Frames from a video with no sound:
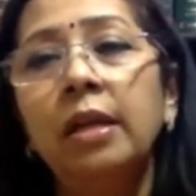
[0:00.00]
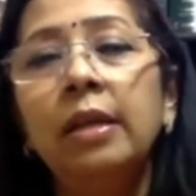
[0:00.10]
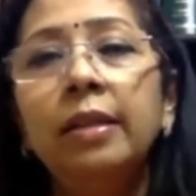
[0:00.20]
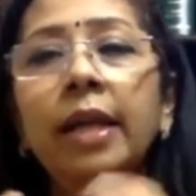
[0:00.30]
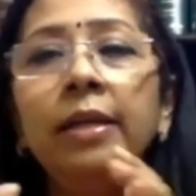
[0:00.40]

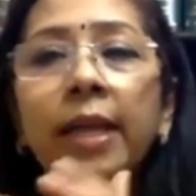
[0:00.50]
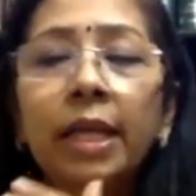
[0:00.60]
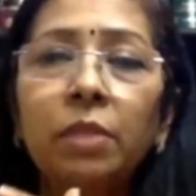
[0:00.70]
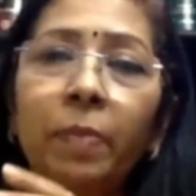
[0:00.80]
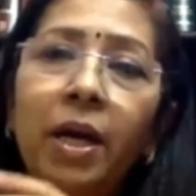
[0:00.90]
Then
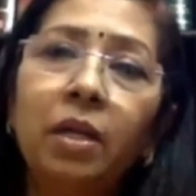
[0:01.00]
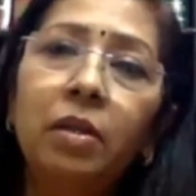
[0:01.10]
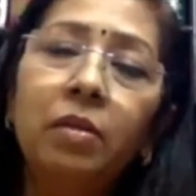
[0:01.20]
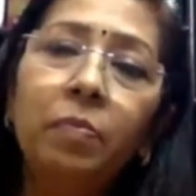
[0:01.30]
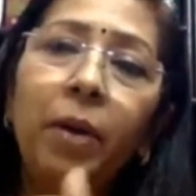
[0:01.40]
next part,
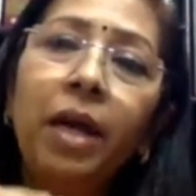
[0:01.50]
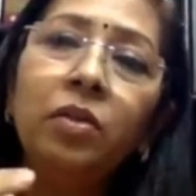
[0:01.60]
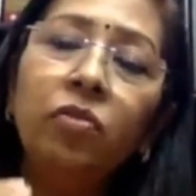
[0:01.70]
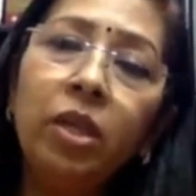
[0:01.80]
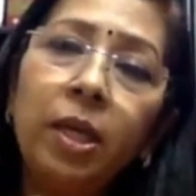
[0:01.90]

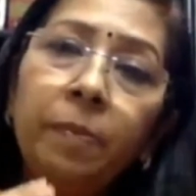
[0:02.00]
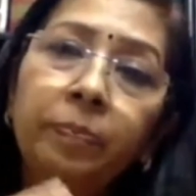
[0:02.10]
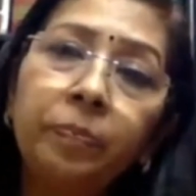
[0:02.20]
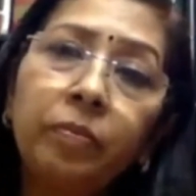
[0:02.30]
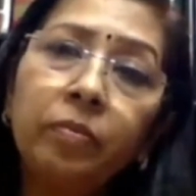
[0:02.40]
part 3.
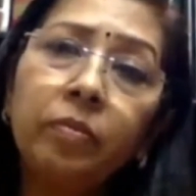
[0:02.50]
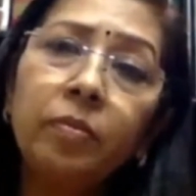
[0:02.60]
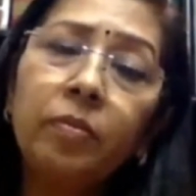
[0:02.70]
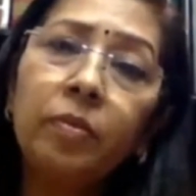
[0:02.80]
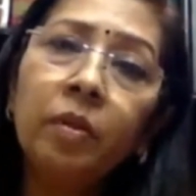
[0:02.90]

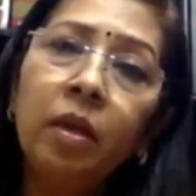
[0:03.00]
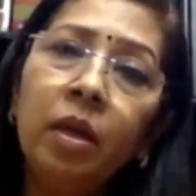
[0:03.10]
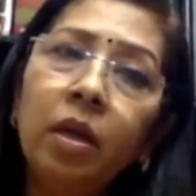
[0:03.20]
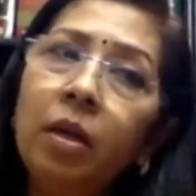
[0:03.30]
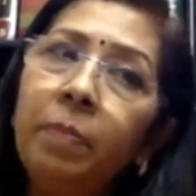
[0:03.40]

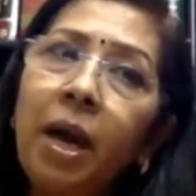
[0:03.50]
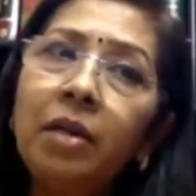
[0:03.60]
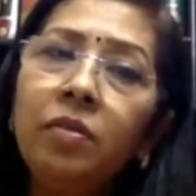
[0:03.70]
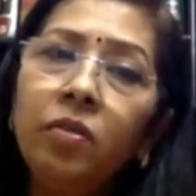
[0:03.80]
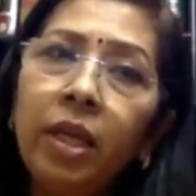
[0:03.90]

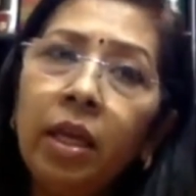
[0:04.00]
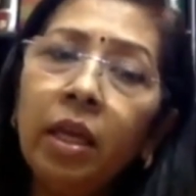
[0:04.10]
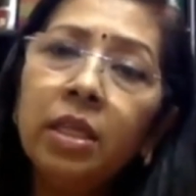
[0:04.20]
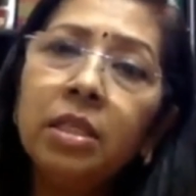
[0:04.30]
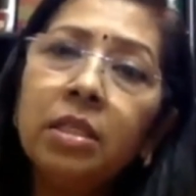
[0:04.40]
Part 3
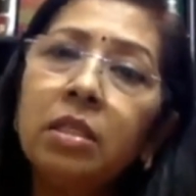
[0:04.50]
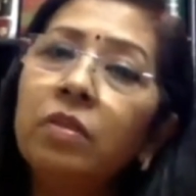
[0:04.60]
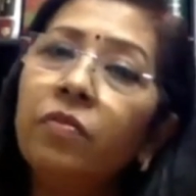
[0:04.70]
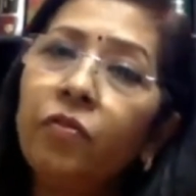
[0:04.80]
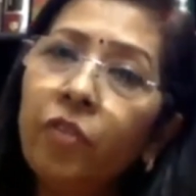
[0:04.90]
is
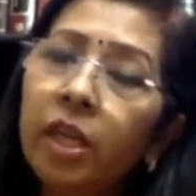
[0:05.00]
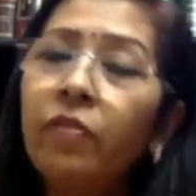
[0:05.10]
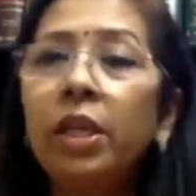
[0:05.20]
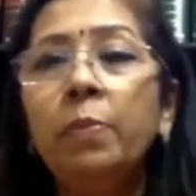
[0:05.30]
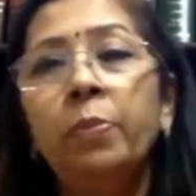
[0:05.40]
very,
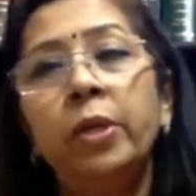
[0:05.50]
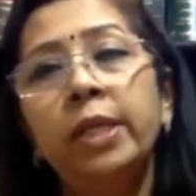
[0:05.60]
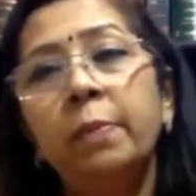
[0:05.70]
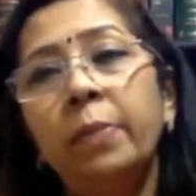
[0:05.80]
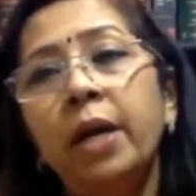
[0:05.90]
very
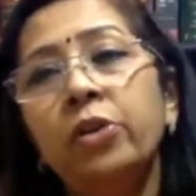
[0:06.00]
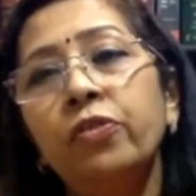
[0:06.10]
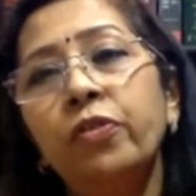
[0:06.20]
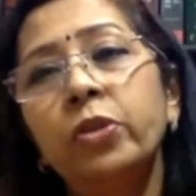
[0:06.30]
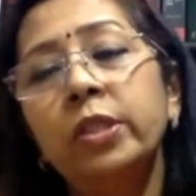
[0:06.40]
important part
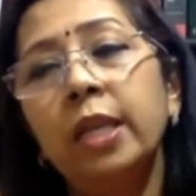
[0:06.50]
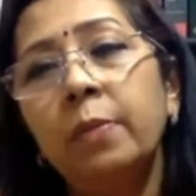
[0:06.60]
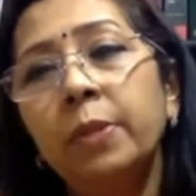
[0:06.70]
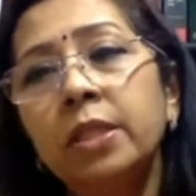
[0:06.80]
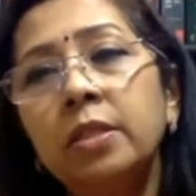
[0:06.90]
of your
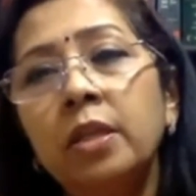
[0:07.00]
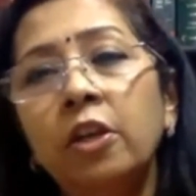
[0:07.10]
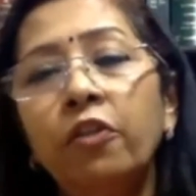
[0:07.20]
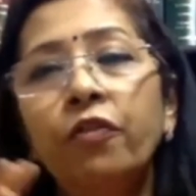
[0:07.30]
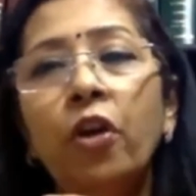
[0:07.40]
syllabus
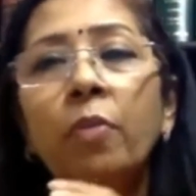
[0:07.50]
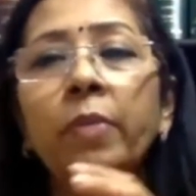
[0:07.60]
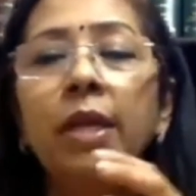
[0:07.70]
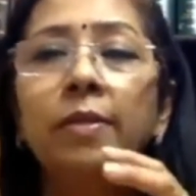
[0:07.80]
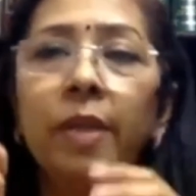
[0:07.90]
from
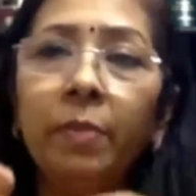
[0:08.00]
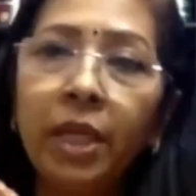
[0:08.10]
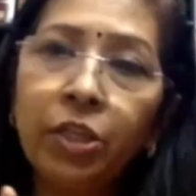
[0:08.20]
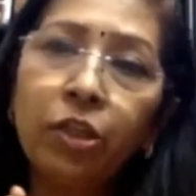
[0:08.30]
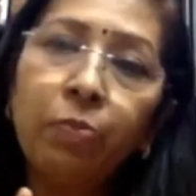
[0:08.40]

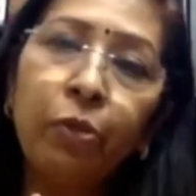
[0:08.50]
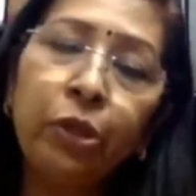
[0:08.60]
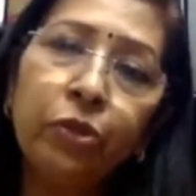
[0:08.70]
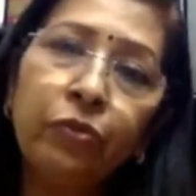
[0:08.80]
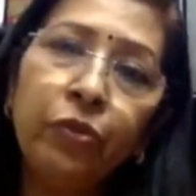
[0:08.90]
examination
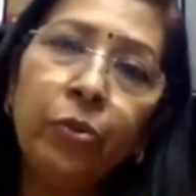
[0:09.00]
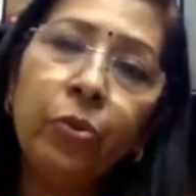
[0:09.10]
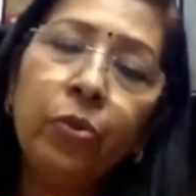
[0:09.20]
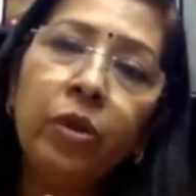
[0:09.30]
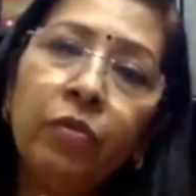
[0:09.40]
point of
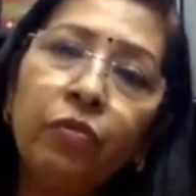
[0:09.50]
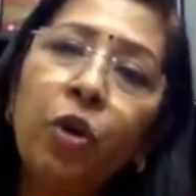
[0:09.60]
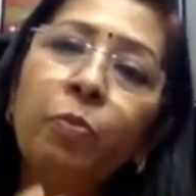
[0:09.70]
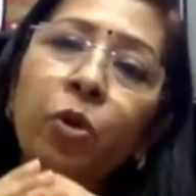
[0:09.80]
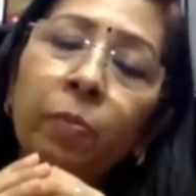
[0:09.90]
view,
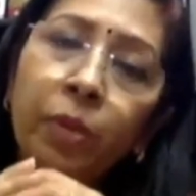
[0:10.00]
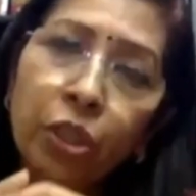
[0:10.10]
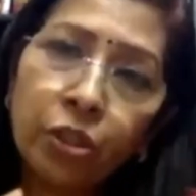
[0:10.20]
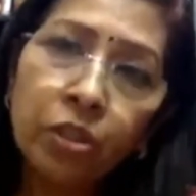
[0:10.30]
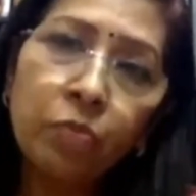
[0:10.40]
from
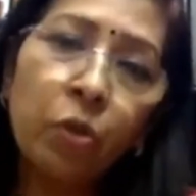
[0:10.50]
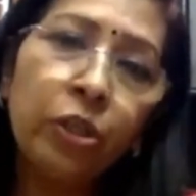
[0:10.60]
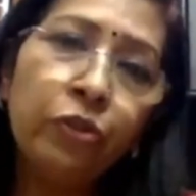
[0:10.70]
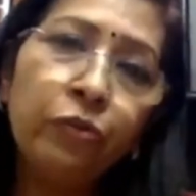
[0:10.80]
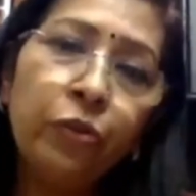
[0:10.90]
competitions
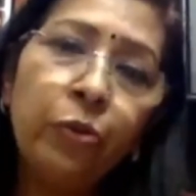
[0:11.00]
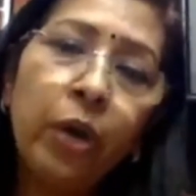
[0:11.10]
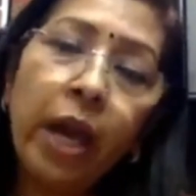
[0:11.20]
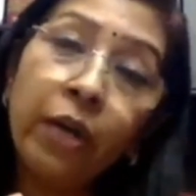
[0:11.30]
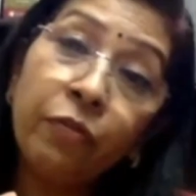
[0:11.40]
point of view,
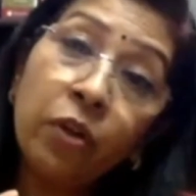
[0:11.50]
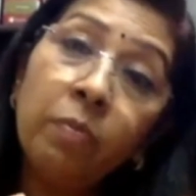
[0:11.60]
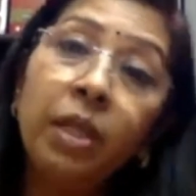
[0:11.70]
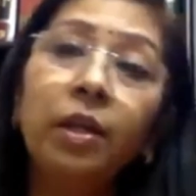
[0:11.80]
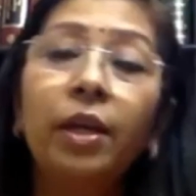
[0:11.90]
and from
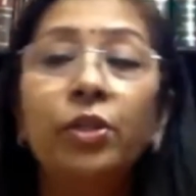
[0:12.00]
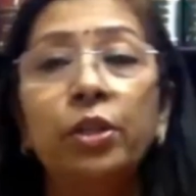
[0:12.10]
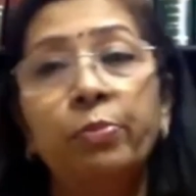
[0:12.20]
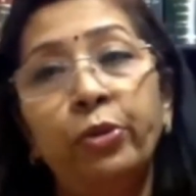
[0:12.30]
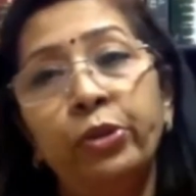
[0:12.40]

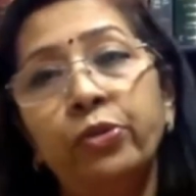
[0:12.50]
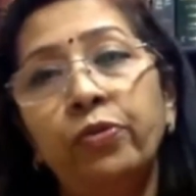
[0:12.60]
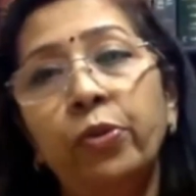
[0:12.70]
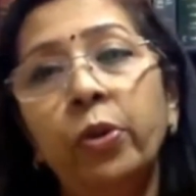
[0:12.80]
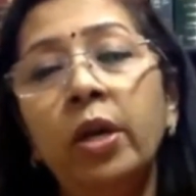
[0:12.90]
litigation point of
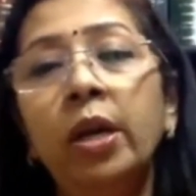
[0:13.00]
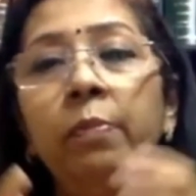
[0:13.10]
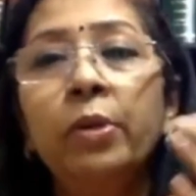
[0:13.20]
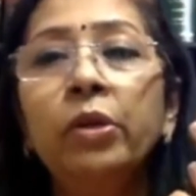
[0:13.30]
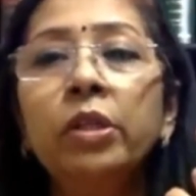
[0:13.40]
view.
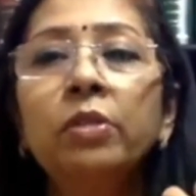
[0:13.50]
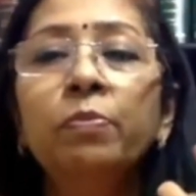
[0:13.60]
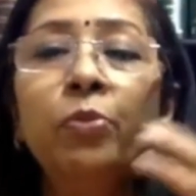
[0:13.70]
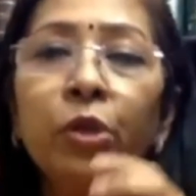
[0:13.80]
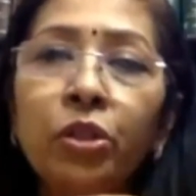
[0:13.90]
Because
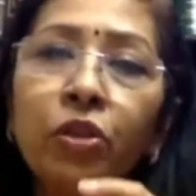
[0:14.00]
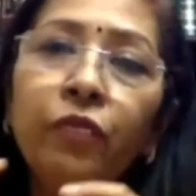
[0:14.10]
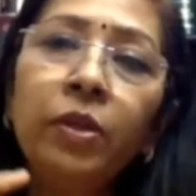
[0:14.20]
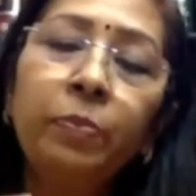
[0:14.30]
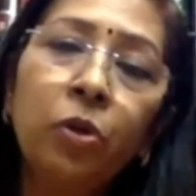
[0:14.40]
most
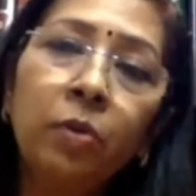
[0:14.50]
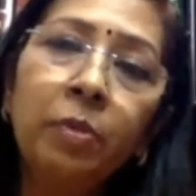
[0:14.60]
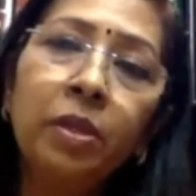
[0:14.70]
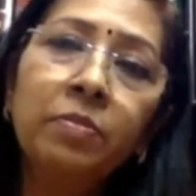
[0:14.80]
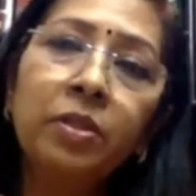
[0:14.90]
of the
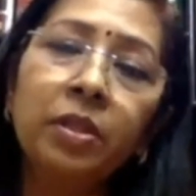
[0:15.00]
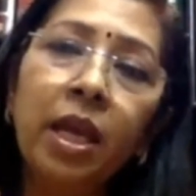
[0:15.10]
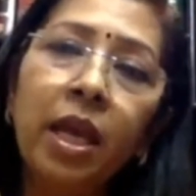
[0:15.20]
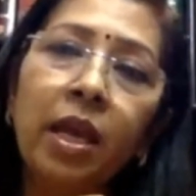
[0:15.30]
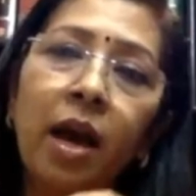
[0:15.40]
problems,
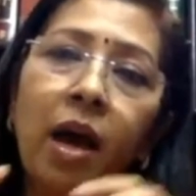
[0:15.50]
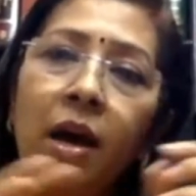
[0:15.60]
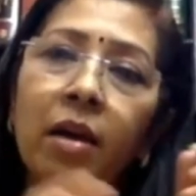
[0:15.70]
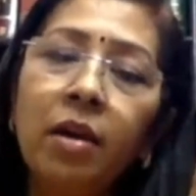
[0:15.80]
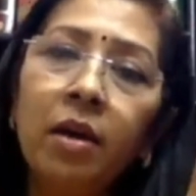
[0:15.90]
they
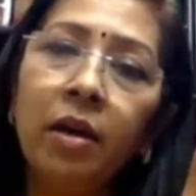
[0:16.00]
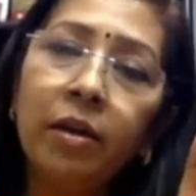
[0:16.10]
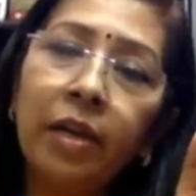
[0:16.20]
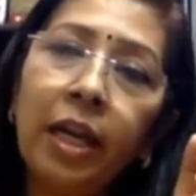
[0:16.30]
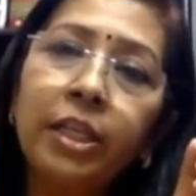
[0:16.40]
are
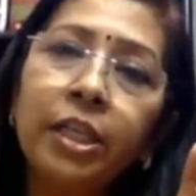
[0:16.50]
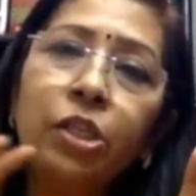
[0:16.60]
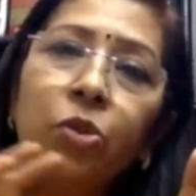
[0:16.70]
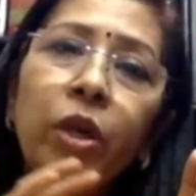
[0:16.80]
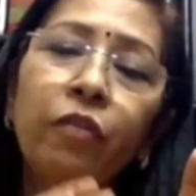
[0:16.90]

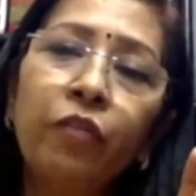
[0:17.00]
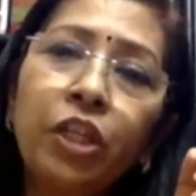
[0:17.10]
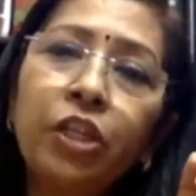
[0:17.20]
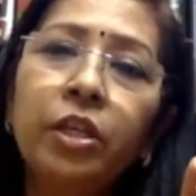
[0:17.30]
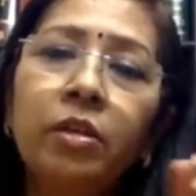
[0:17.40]
related to
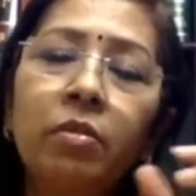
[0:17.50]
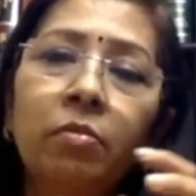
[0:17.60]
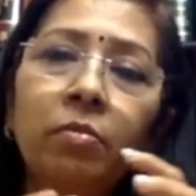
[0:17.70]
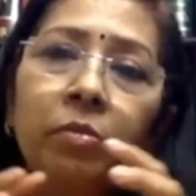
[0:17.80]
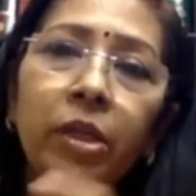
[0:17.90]
eviction
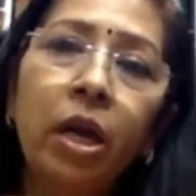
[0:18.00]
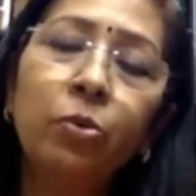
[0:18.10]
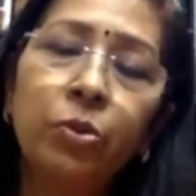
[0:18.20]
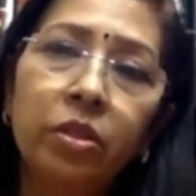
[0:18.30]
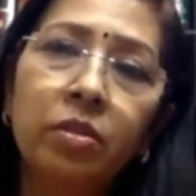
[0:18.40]

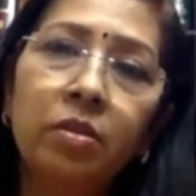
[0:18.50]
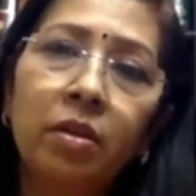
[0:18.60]
grounds.